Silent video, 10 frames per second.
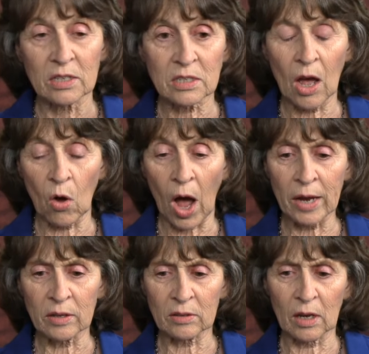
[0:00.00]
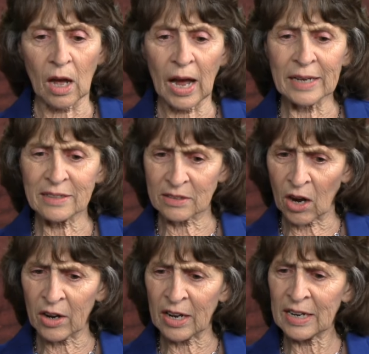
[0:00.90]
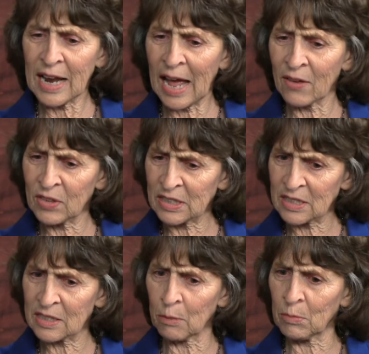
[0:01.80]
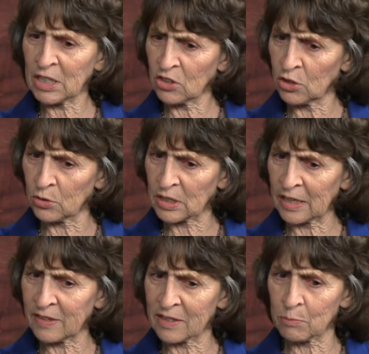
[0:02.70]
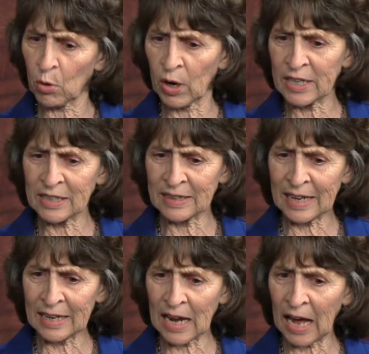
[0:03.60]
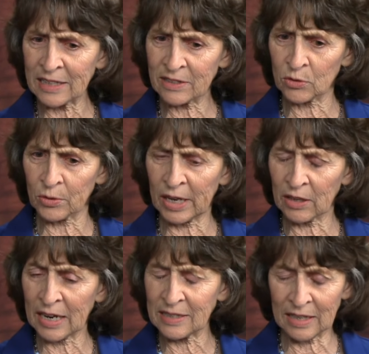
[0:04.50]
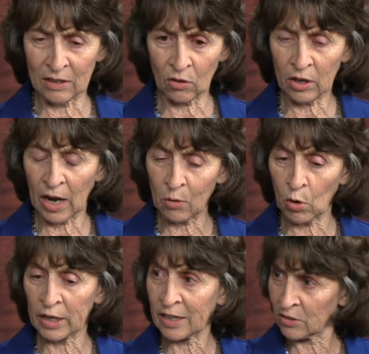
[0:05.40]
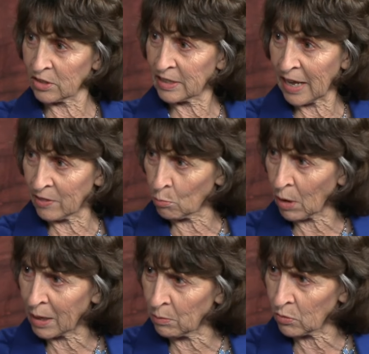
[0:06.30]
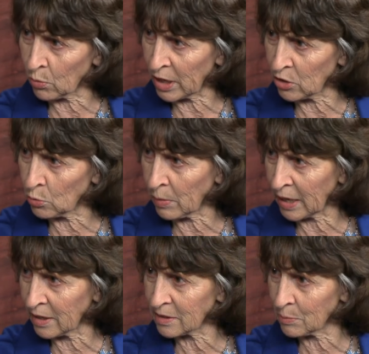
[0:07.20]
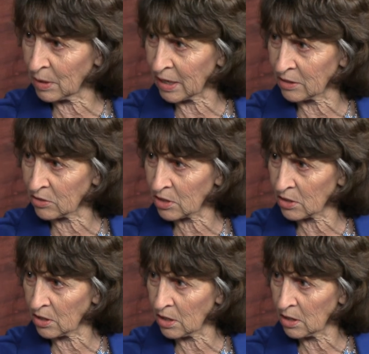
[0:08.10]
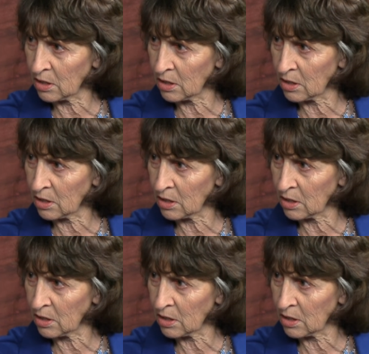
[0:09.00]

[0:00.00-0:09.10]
So I, I started having some issues at this point, and then I surrendered. I said, Lord, I want to understand the Bible the way you meant it to be understood.